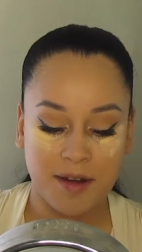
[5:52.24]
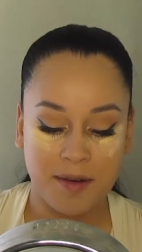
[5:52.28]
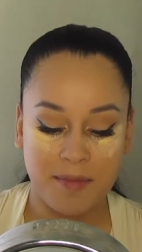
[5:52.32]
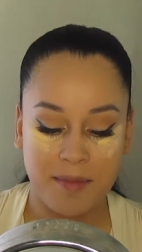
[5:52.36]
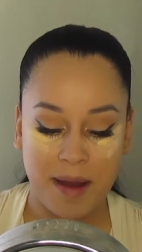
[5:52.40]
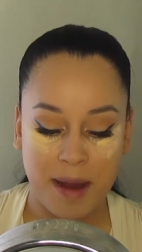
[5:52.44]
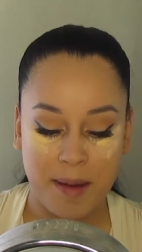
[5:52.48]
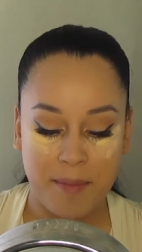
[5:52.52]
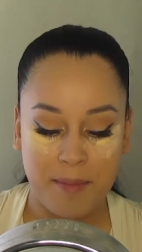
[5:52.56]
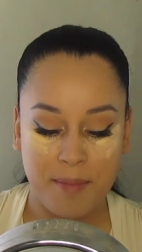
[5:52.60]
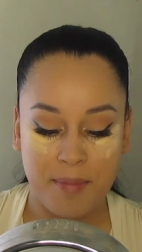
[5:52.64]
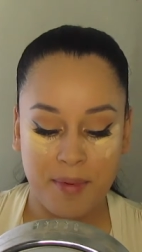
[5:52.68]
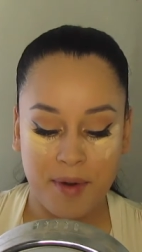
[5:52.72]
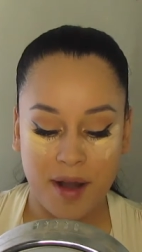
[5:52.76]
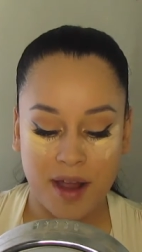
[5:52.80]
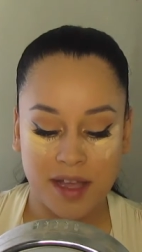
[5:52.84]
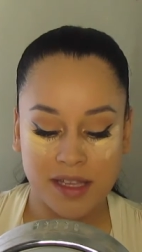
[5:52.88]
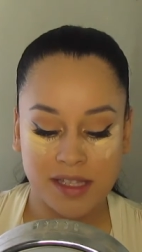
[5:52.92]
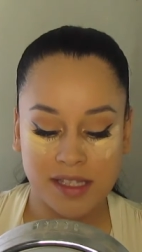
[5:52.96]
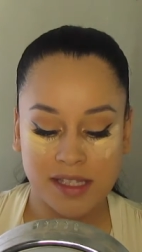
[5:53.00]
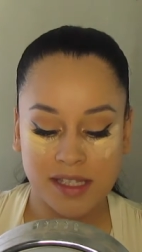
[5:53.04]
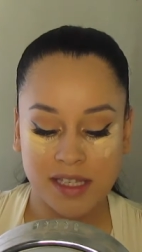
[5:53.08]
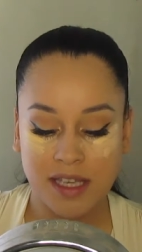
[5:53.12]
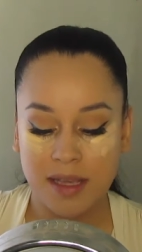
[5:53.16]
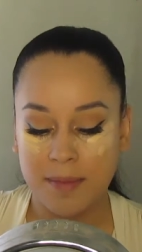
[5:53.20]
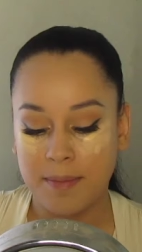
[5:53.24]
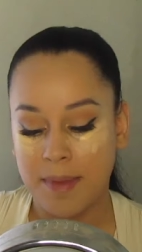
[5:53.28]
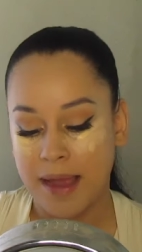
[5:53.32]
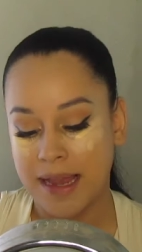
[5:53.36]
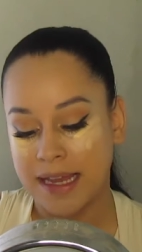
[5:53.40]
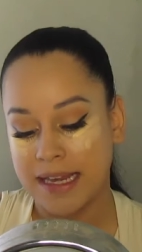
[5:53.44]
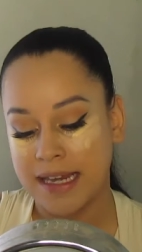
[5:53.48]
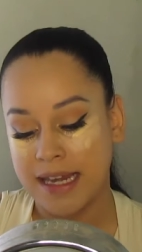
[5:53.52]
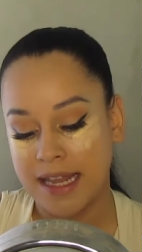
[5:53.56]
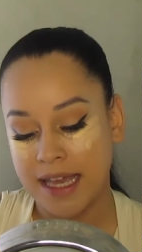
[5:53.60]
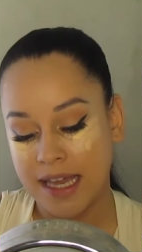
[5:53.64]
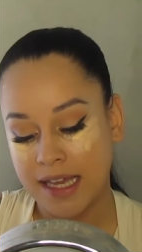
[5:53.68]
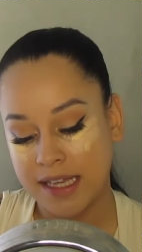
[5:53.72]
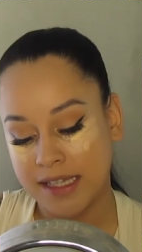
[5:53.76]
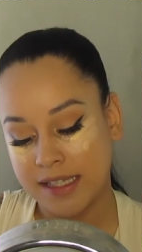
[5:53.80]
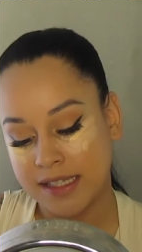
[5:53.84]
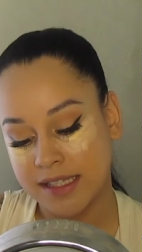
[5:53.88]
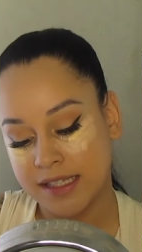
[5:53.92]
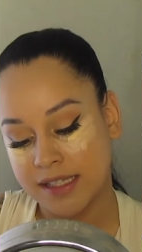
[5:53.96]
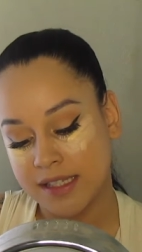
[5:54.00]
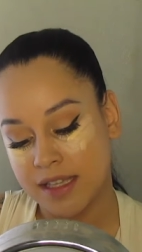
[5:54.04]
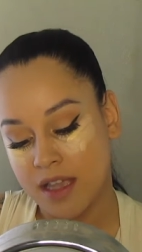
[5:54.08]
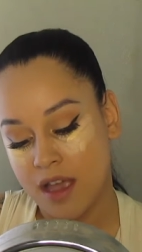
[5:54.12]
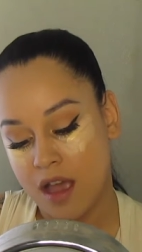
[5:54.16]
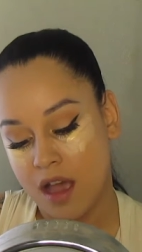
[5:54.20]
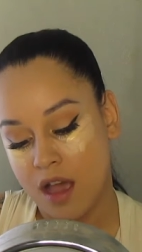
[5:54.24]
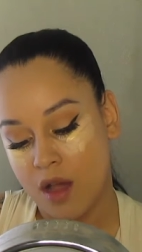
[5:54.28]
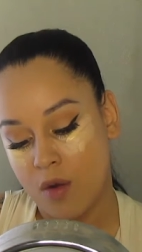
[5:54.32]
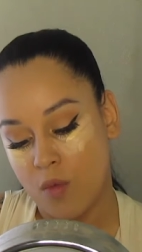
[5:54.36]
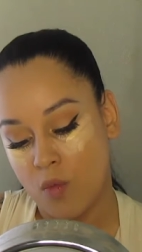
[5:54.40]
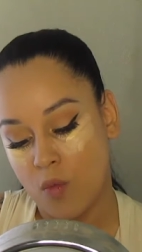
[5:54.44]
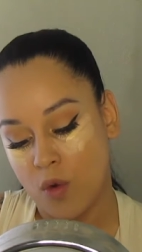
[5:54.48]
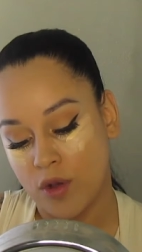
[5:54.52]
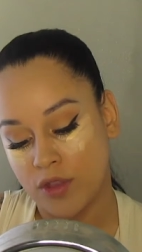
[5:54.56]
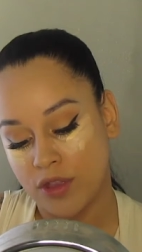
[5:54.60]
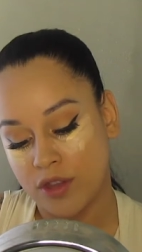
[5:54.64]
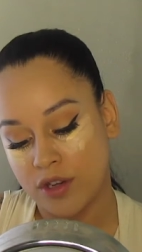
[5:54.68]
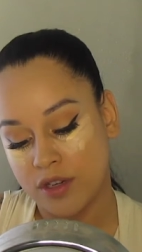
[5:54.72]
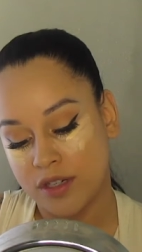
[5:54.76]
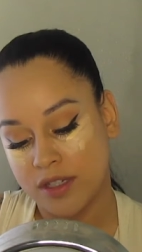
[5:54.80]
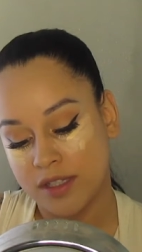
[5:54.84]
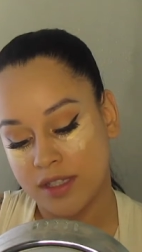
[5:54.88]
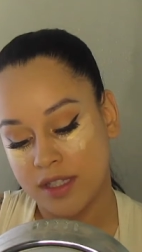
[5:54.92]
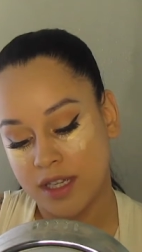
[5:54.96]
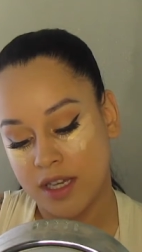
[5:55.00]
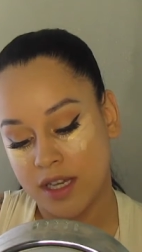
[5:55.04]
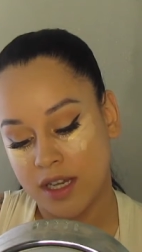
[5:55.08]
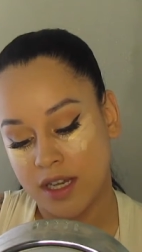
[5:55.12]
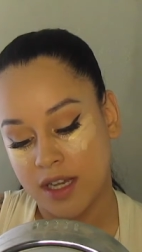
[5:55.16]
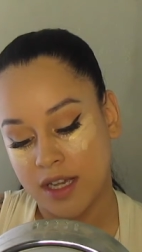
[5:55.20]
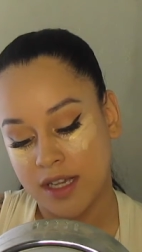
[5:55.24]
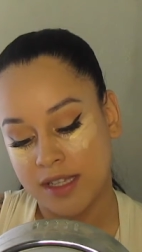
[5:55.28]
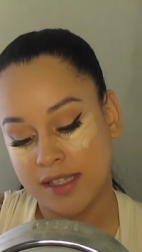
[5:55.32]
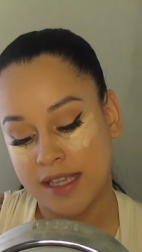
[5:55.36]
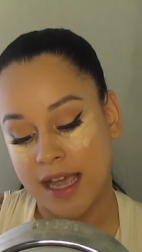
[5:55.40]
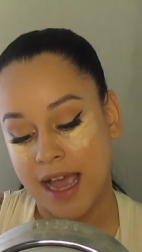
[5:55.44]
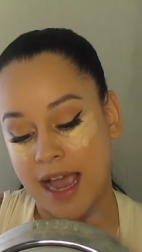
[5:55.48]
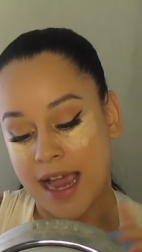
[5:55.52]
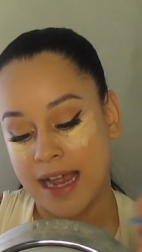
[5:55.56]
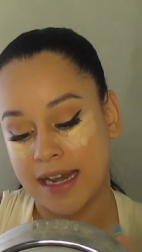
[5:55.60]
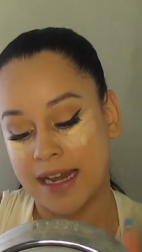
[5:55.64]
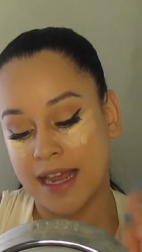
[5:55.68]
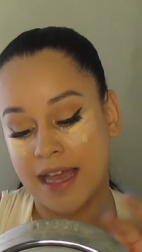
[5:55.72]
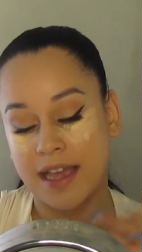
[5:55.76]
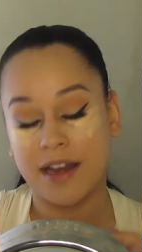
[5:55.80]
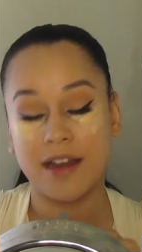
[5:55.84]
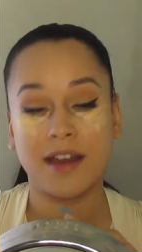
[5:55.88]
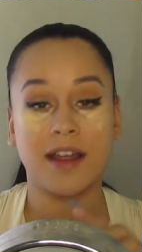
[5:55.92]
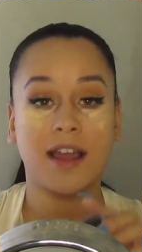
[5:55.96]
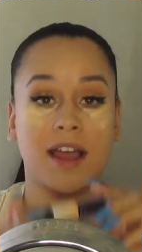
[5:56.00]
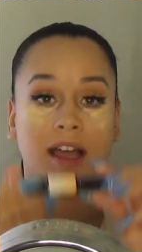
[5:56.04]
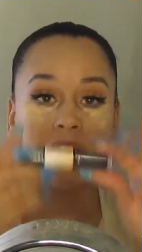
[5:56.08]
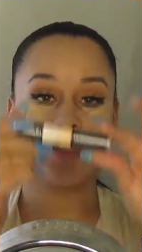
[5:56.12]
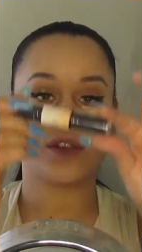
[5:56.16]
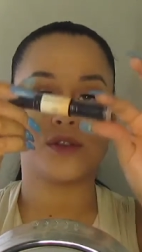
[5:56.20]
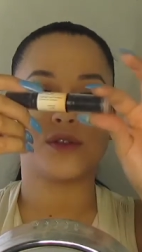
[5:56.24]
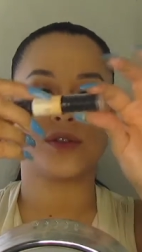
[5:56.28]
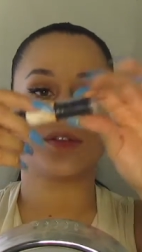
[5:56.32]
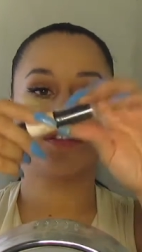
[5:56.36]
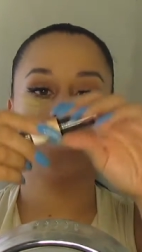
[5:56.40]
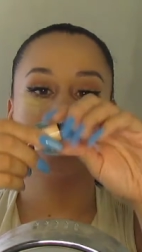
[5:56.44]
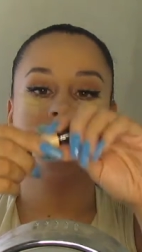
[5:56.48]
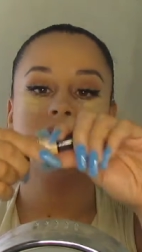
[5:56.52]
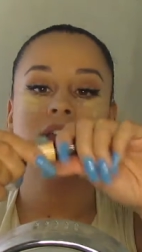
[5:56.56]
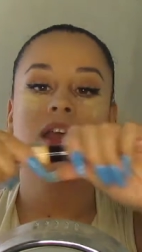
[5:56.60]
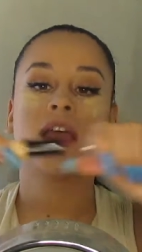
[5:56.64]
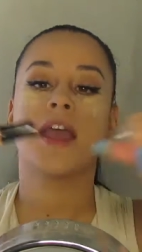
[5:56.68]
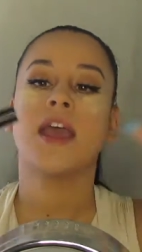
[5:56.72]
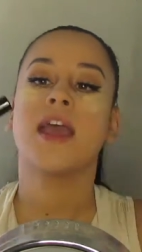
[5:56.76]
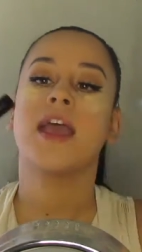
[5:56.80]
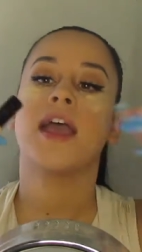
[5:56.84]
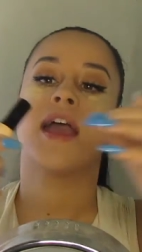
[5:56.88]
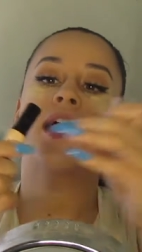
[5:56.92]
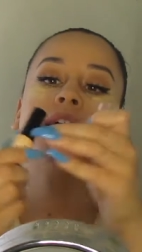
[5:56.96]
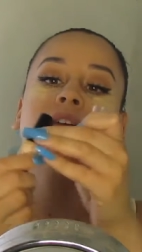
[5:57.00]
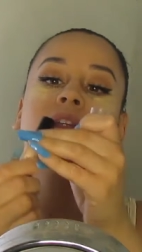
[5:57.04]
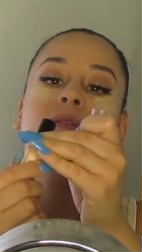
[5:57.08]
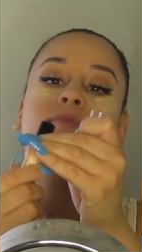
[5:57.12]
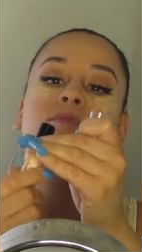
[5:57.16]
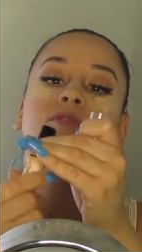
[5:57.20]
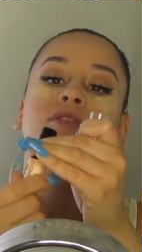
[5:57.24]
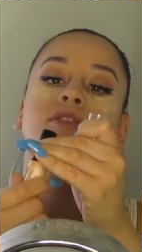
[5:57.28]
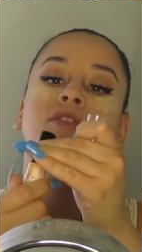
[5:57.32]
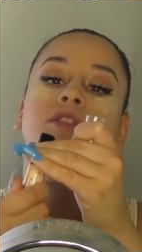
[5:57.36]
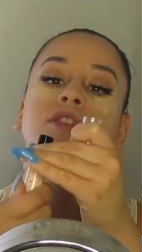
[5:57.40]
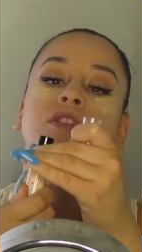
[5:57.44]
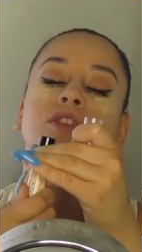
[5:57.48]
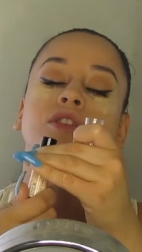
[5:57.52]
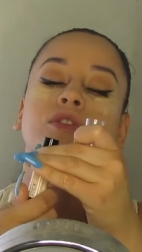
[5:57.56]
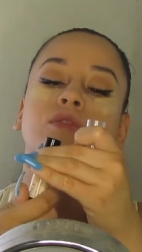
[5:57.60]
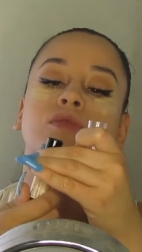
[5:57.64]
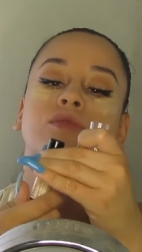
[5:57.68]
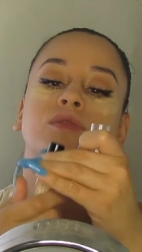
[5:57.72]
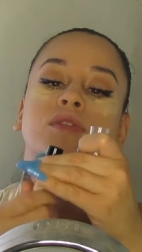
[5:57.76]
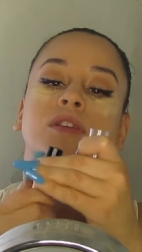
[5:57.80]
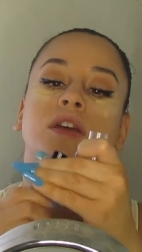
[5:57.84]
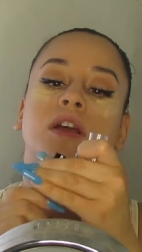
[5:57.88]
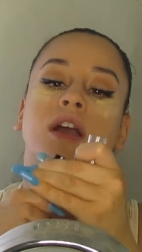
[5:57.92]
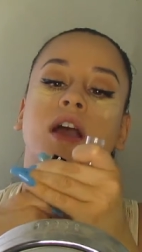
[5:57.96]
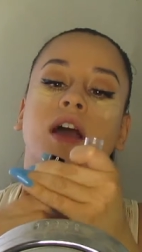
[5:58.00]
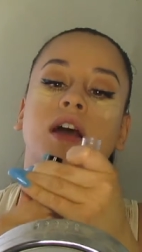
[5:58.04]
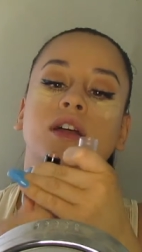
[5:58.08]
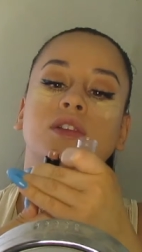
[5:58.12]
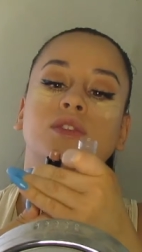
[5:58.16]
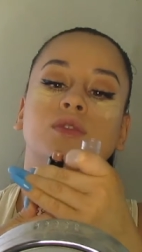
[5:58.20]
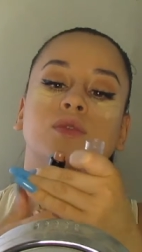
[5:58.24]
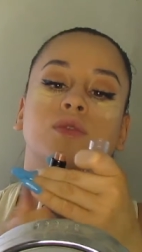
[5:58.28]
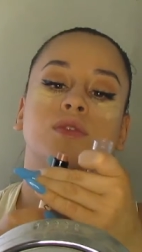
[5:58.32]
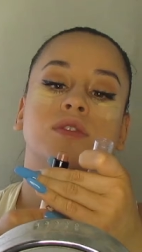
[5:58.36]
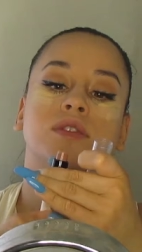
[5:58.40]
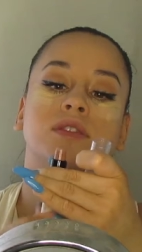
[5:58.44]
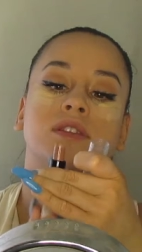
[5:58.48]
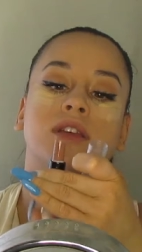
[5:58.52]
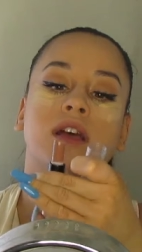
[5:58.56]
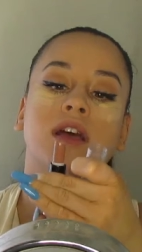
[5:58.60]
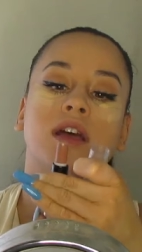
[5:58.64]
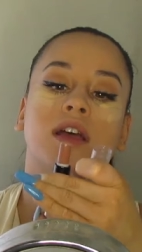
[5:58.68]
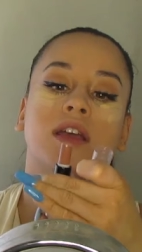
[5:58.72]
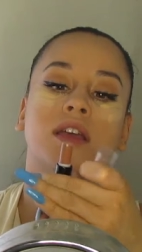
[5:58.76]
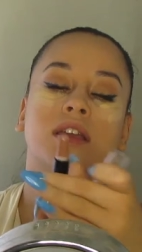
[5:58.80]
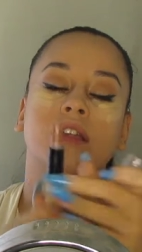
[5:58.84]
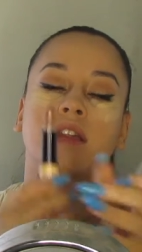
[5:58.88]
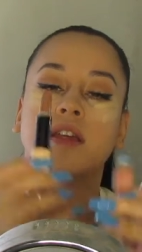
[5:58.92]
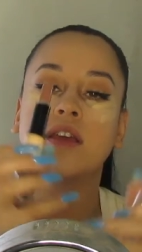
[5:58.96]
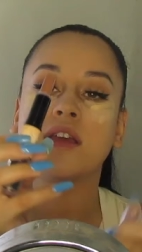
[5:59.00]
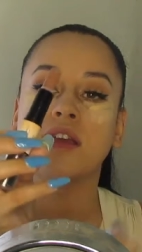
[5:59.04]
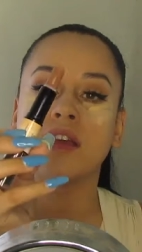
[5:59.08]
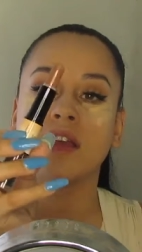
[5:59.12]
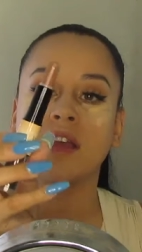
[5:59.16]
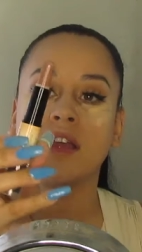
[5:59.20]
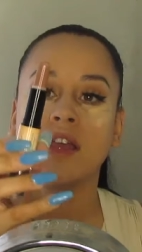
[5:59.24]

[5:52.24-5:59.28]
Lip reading: my bronzing, my NYX Wonder Stick is a highlighter and contour stick, and I'm just gonna use the contour side,